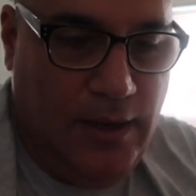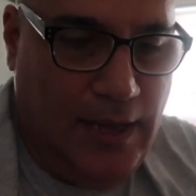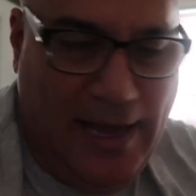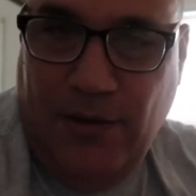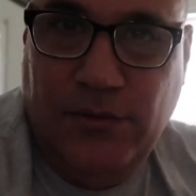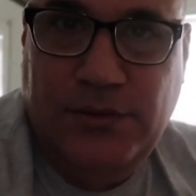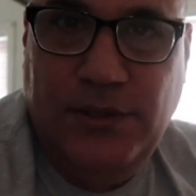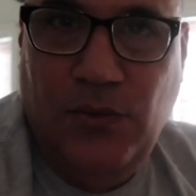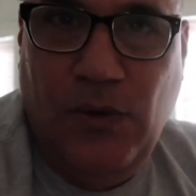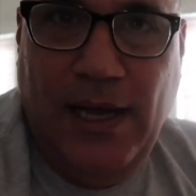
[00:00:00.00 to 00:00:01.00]
I don't
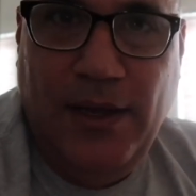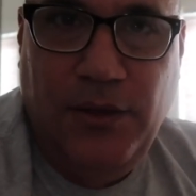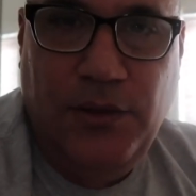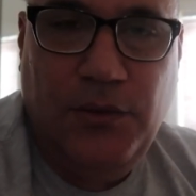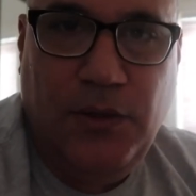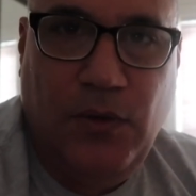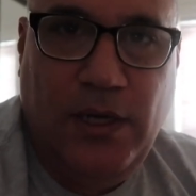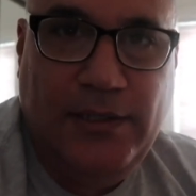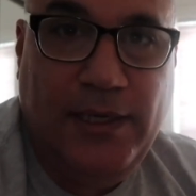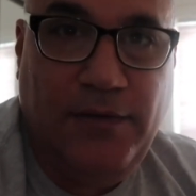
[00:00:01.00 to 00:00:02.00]
see why you wouldn't
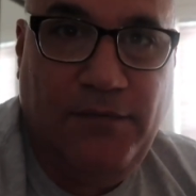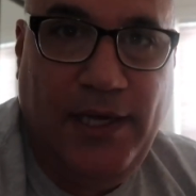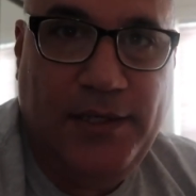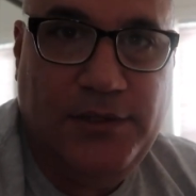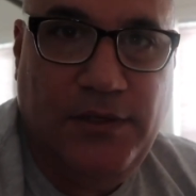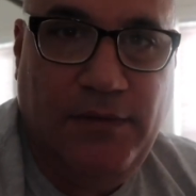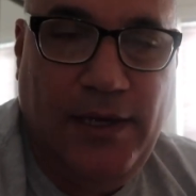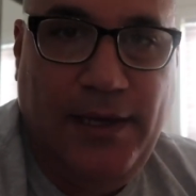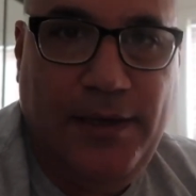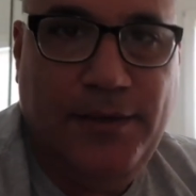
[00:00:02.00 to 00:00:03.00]
want to take advantage of that.